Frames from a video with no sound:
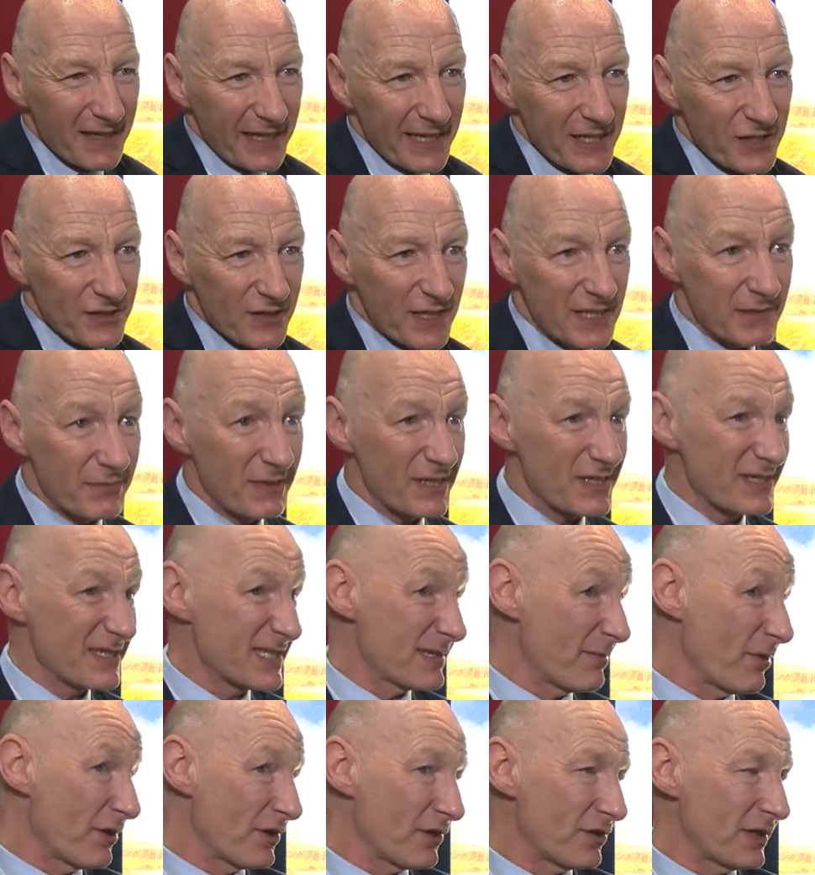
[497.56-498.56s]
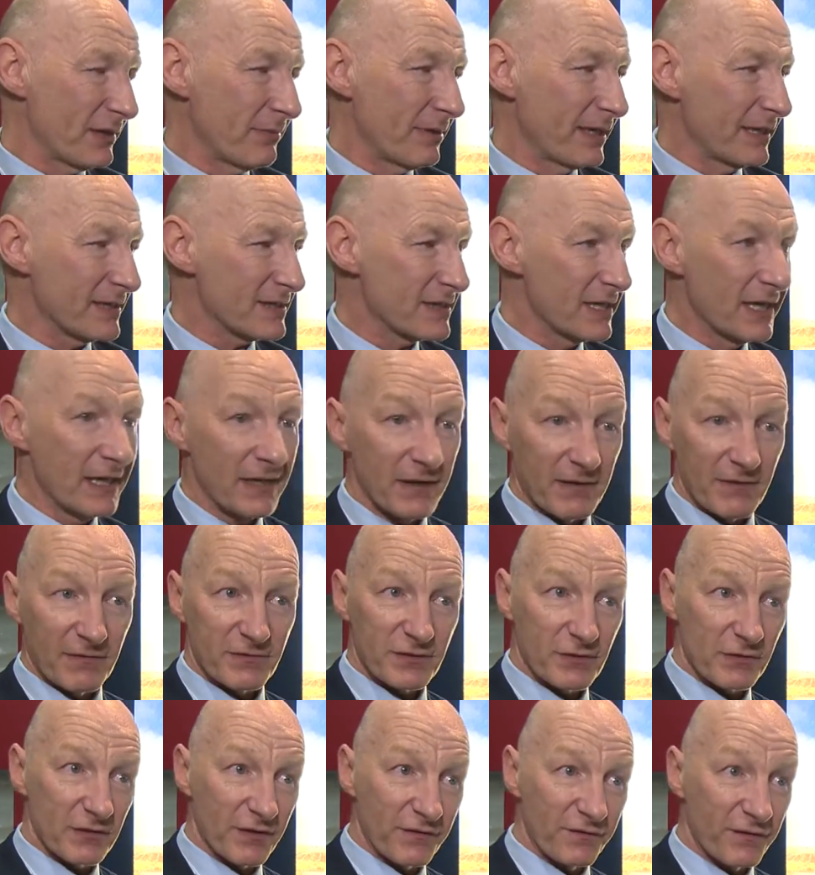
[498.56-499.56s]
light transmission, it's about 3 minutes.
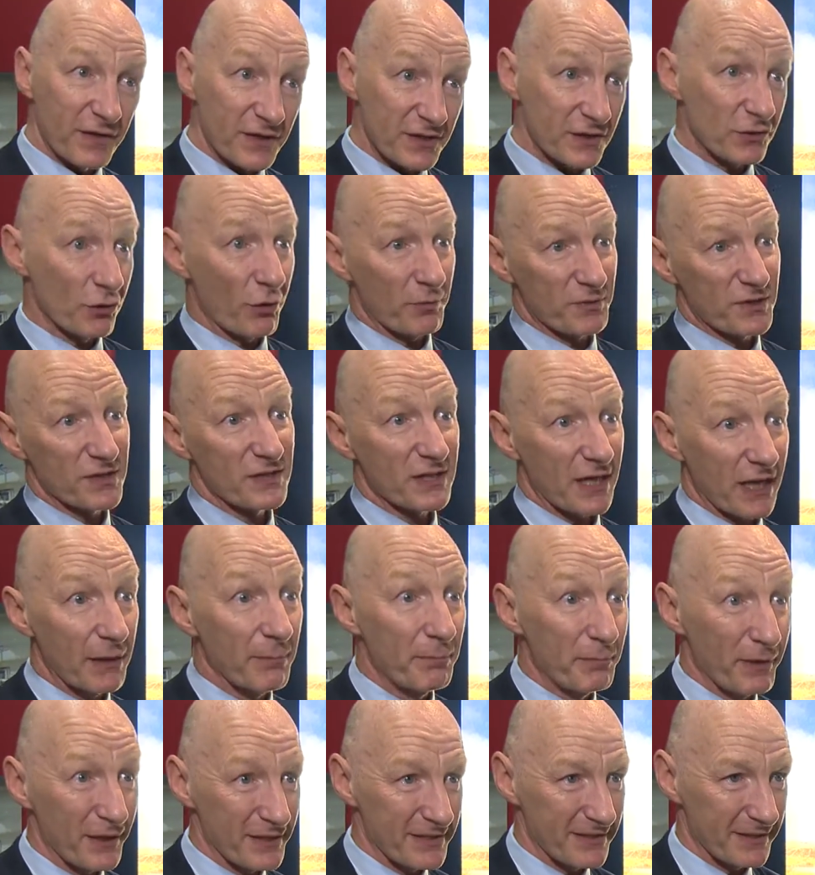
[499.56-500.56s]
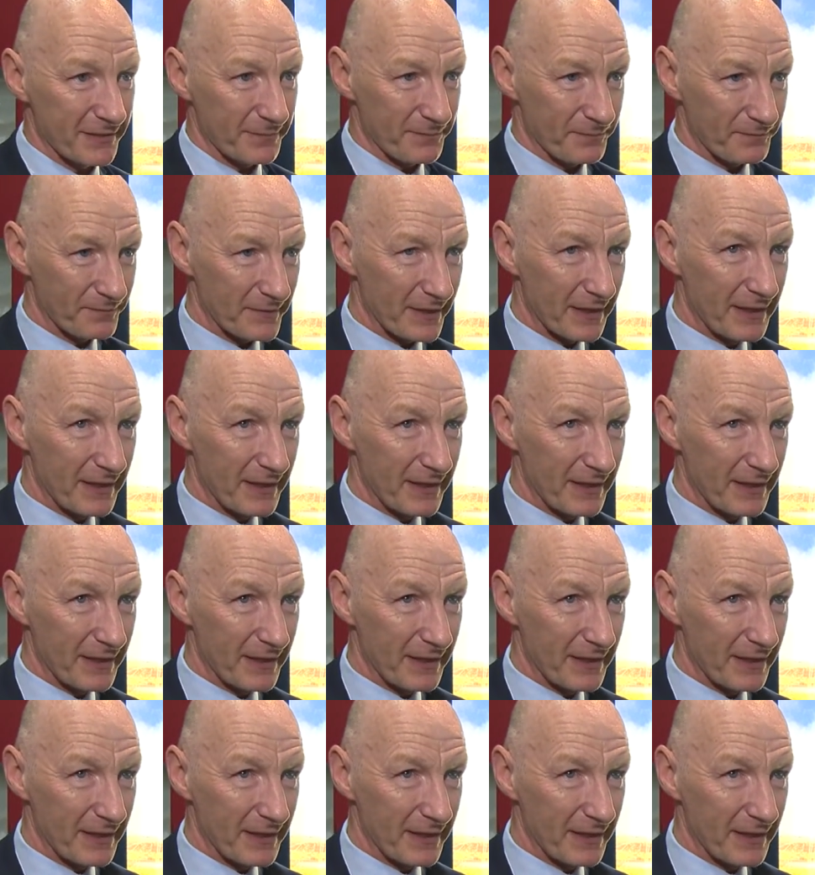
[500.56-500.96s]
So the first option's a button.